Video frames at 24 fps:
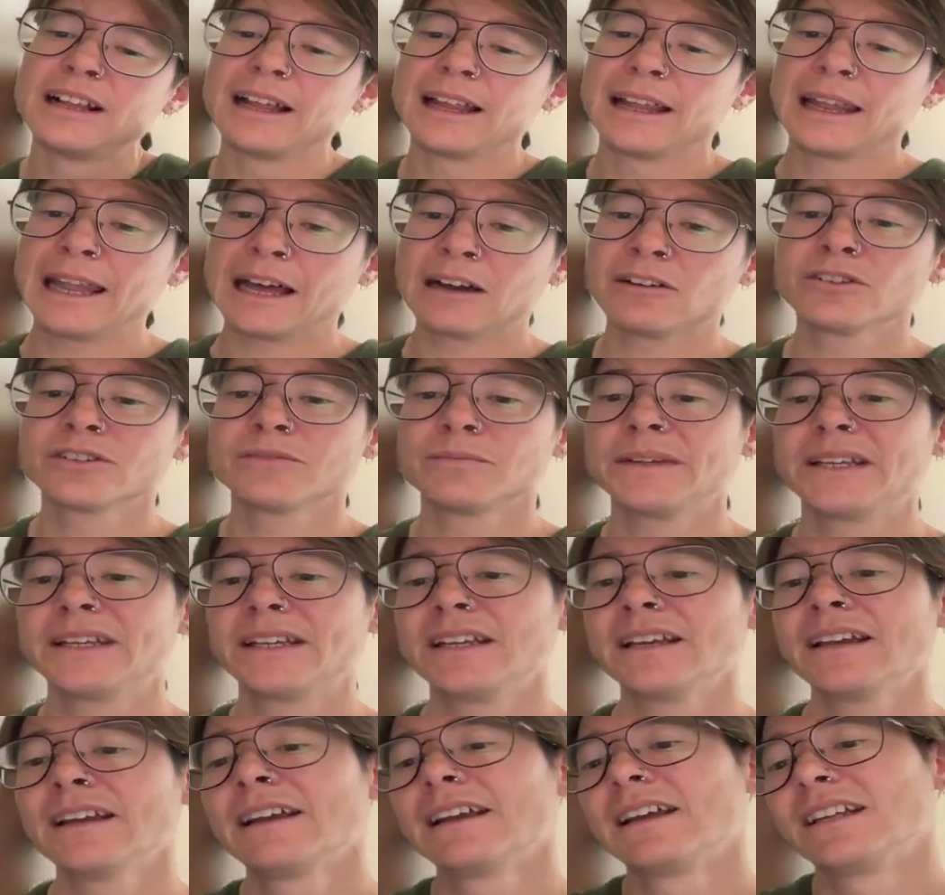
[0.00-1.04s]
allows
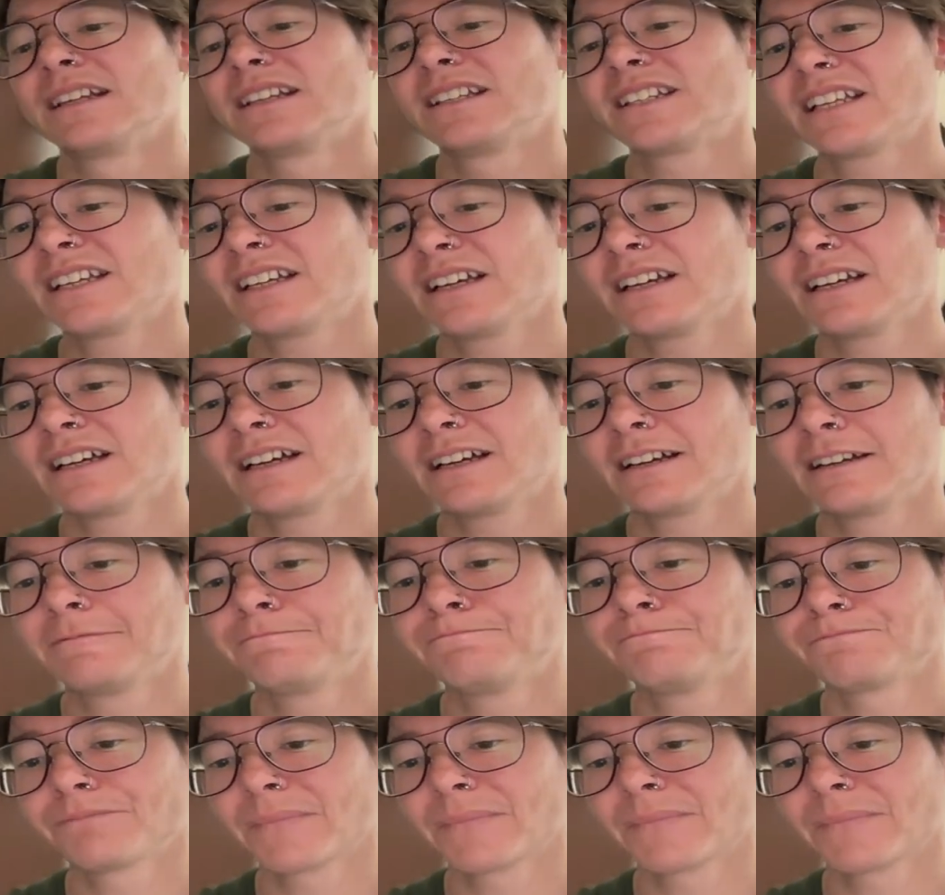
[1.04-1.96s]
me to